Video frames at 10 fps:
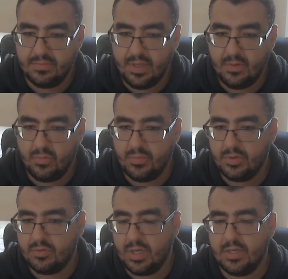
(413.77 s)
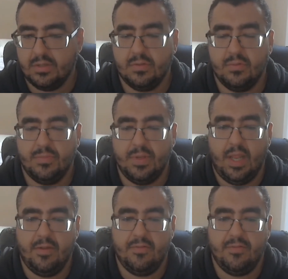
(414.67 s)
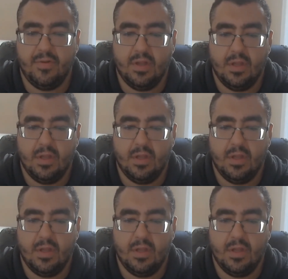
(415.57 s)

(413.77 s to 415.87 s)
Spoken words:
a woman trying to behave